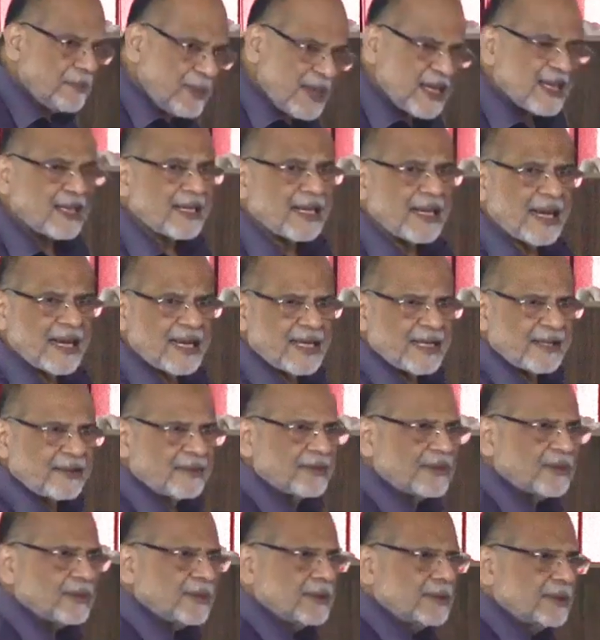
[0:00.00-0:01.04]
be creative.
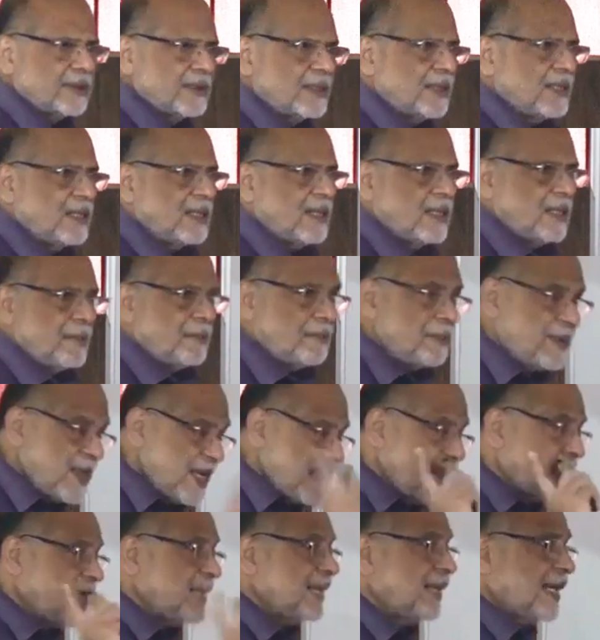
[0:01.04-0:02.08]

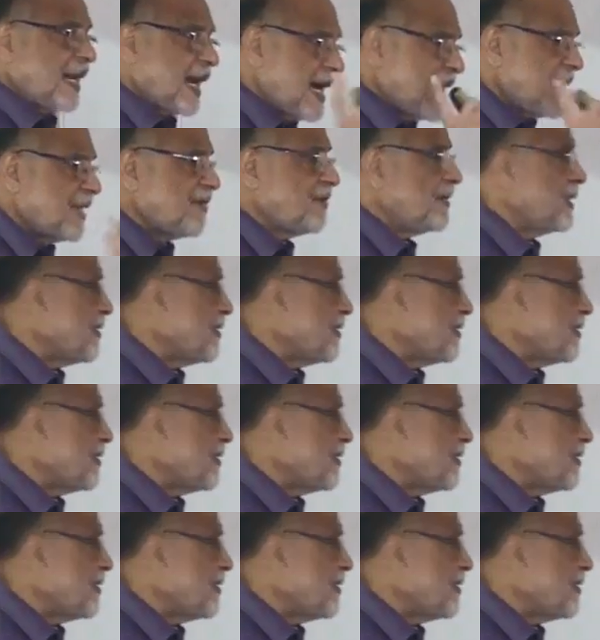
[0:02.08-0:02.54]
Be creative